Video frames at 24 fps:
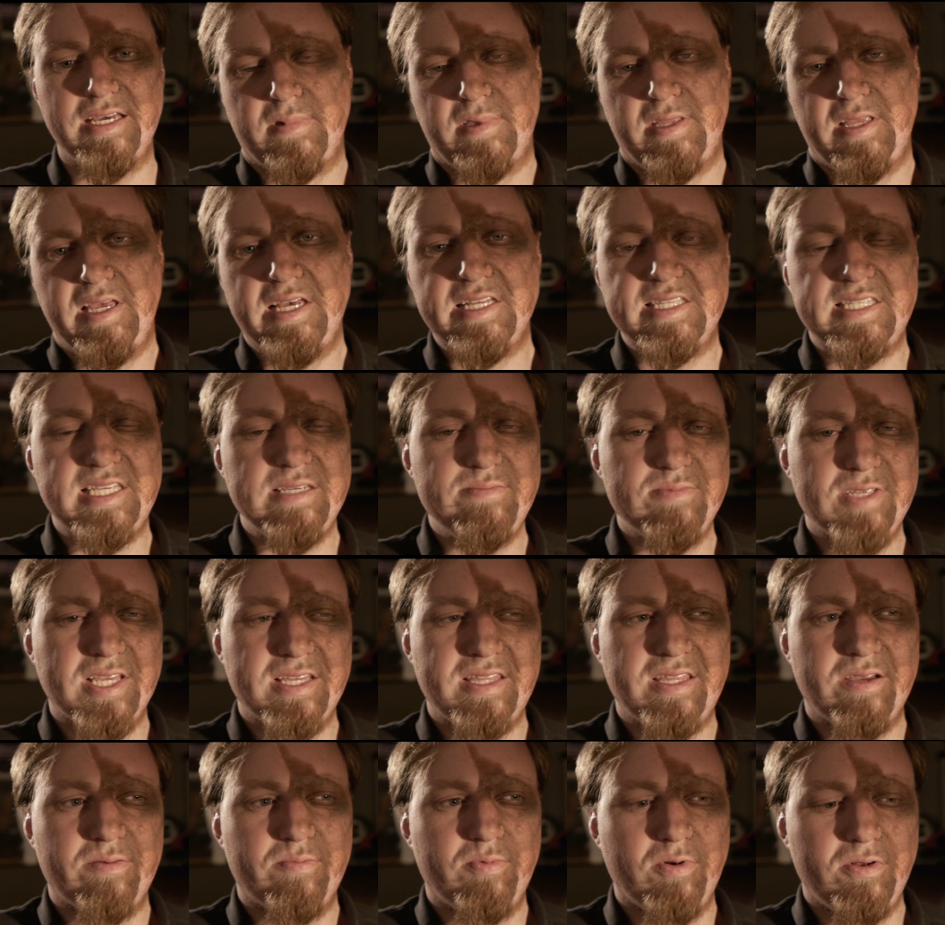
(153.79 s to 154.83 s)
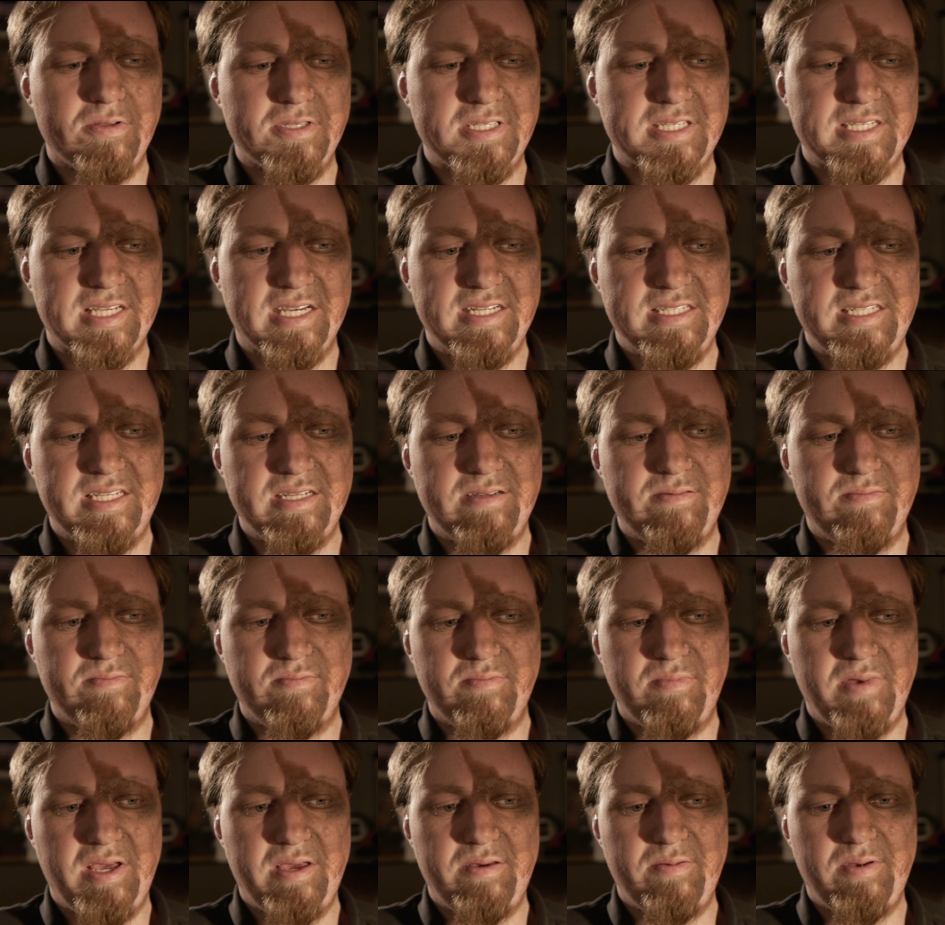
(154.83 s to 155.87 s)
It, it seems like they're both stunted
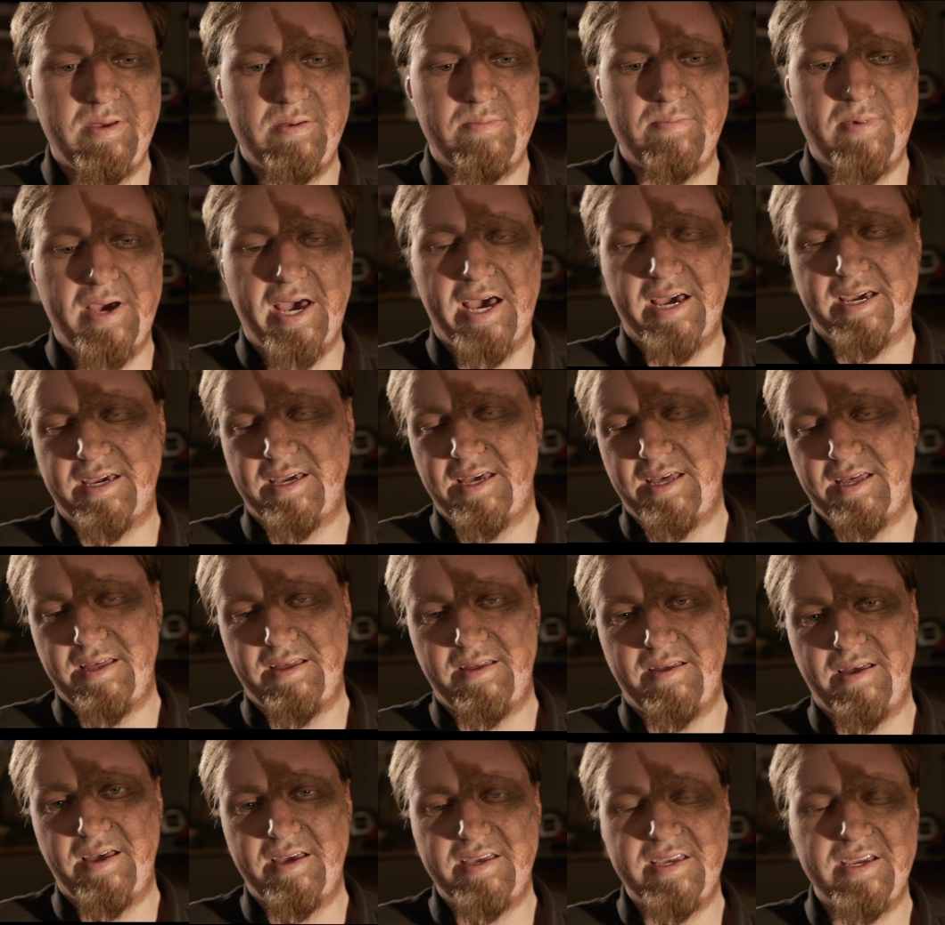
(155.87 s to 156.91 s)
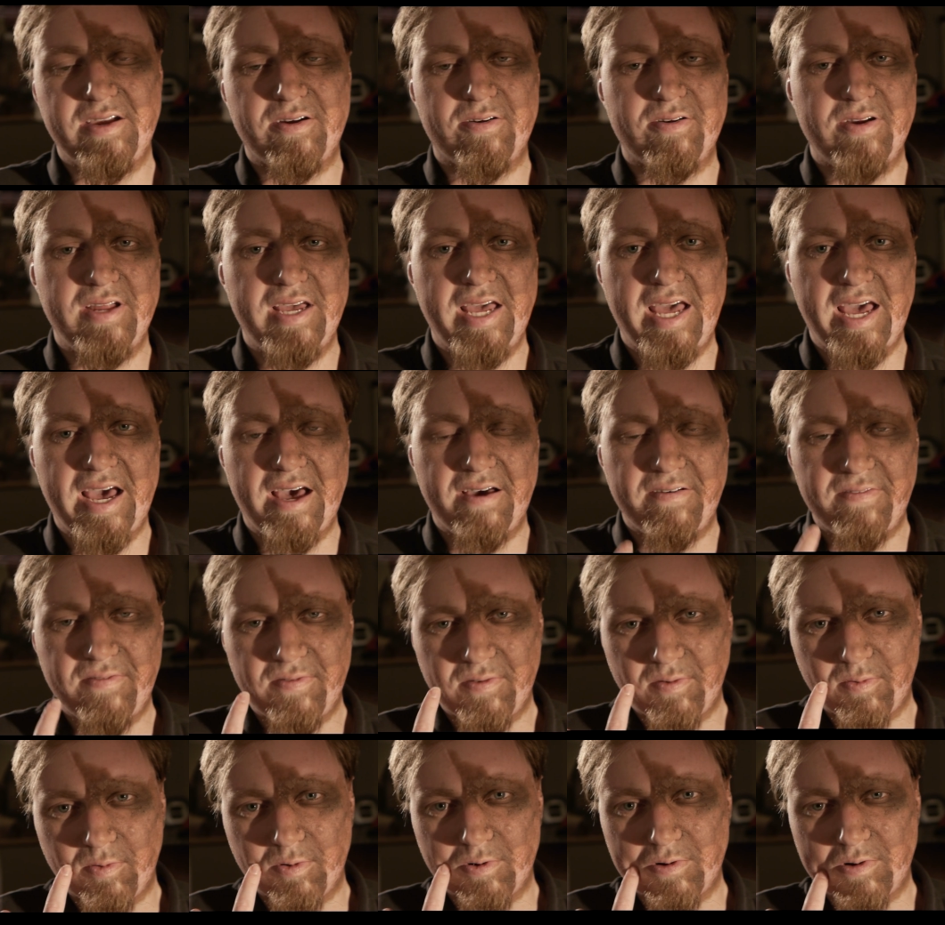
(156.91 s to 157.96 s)
maybe back a, a year and a half
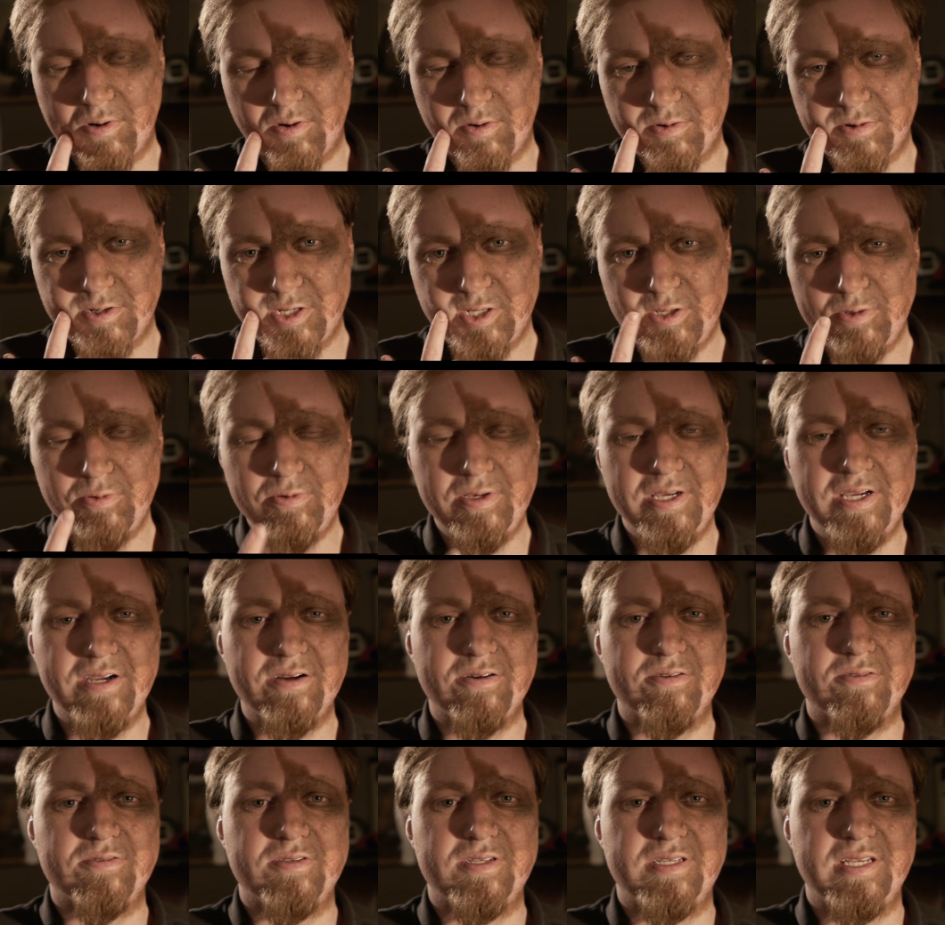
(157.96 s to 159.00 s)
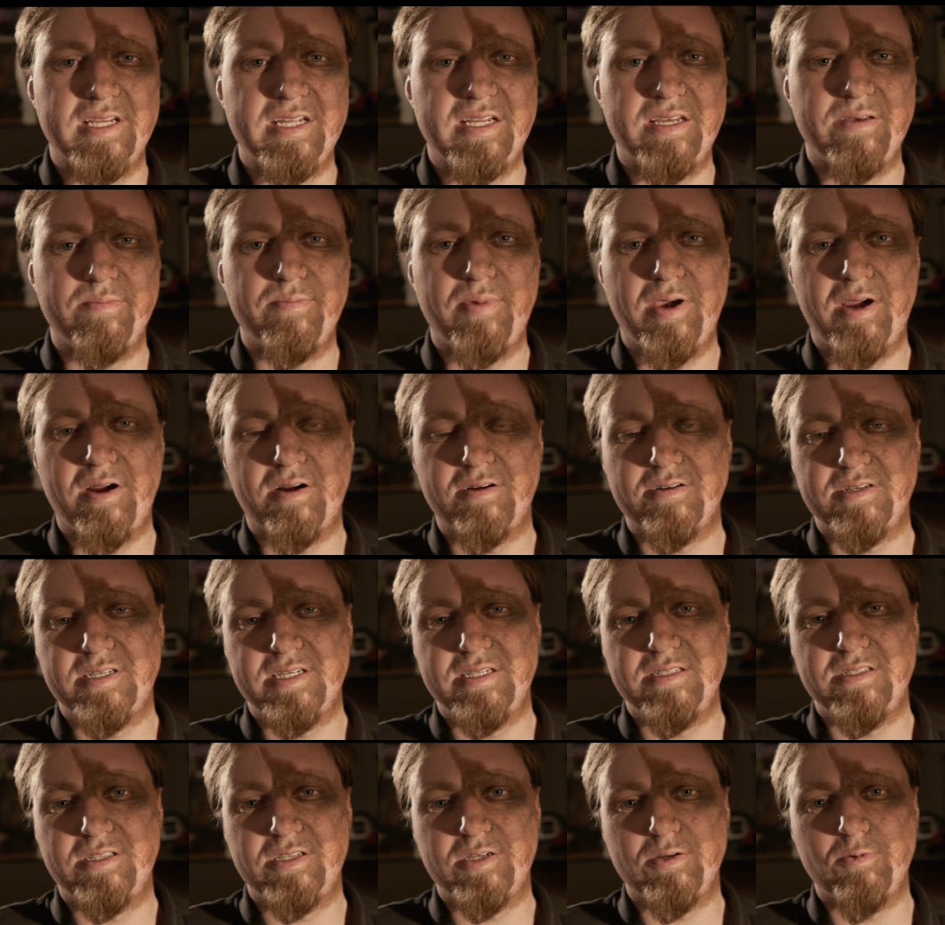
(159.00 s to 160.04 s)
or, or two years in
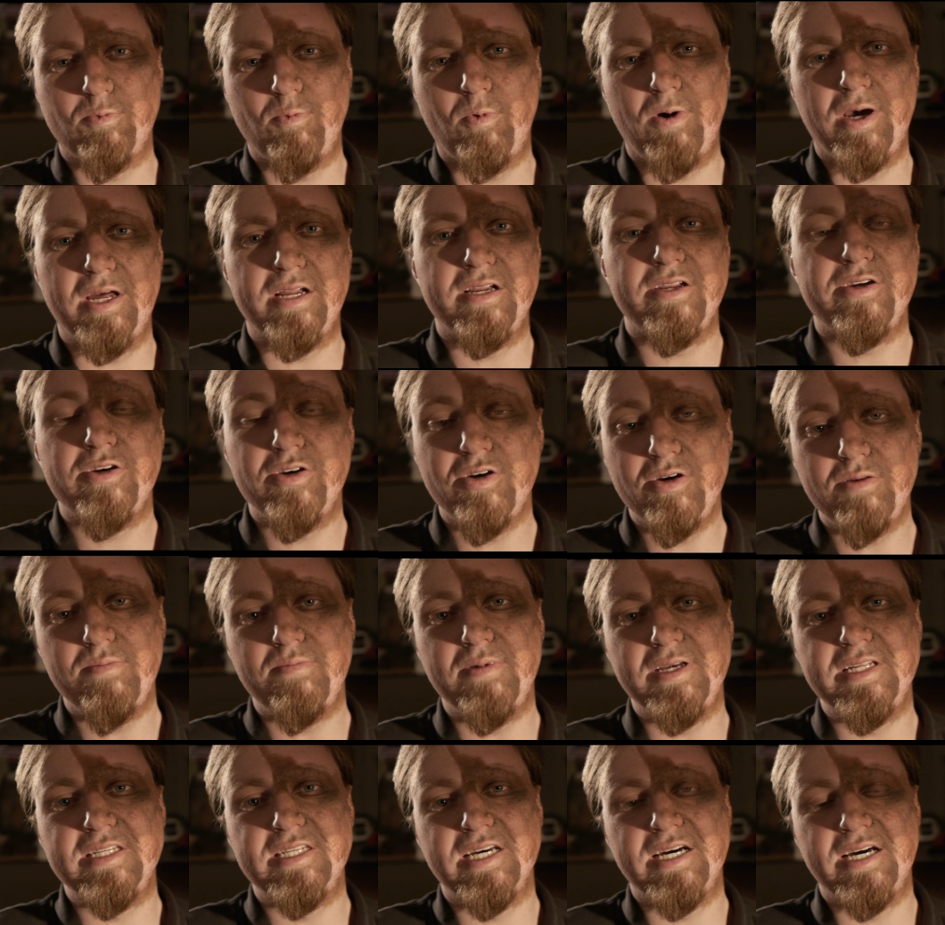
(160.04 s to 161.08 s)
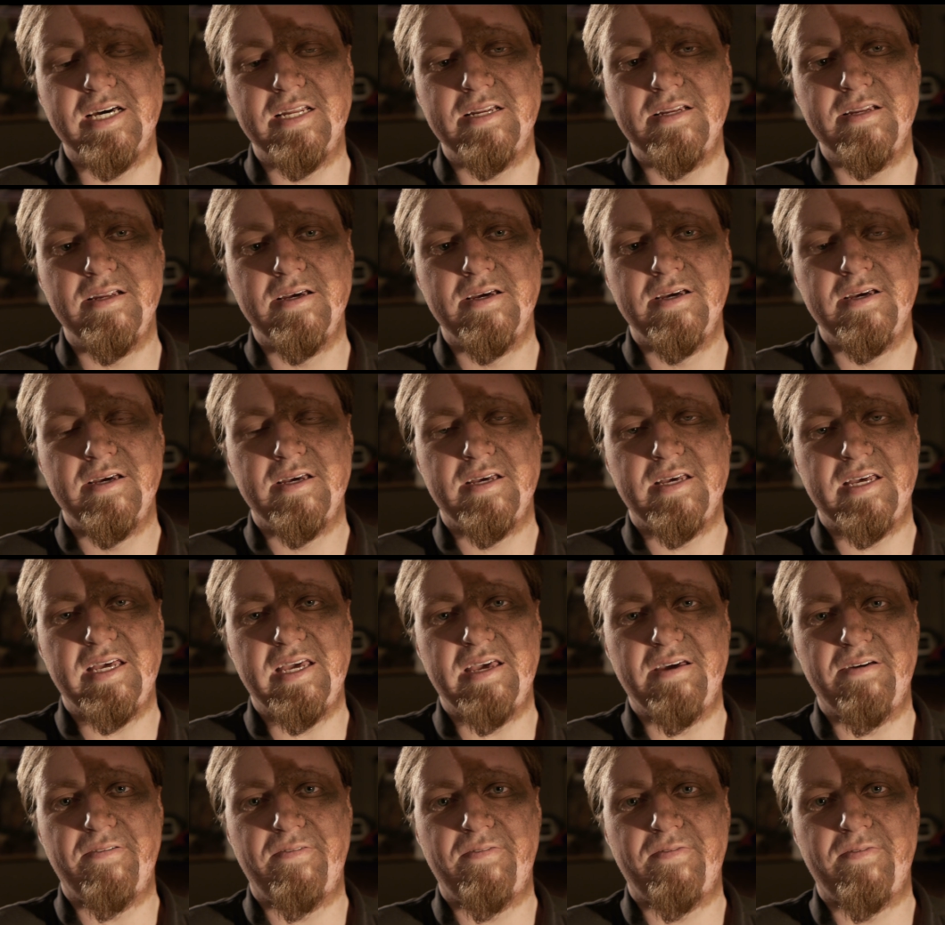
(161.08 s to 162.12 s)
comparison to what could be done
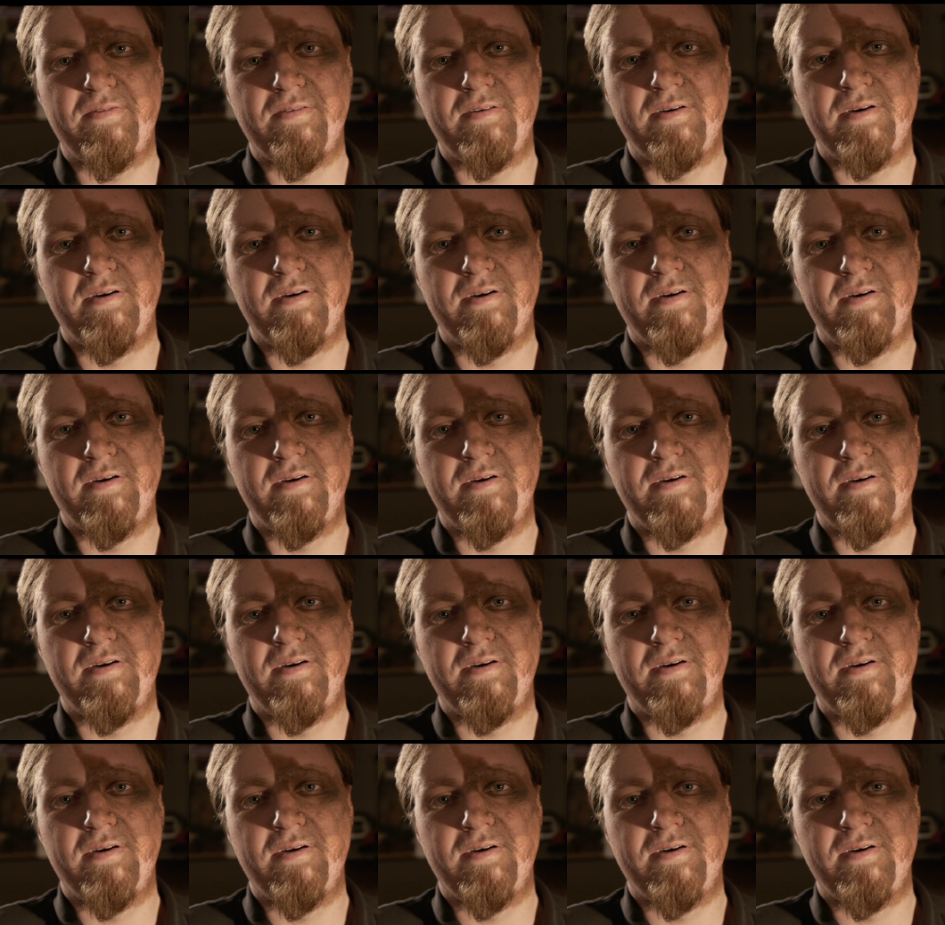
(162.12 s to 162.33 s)
if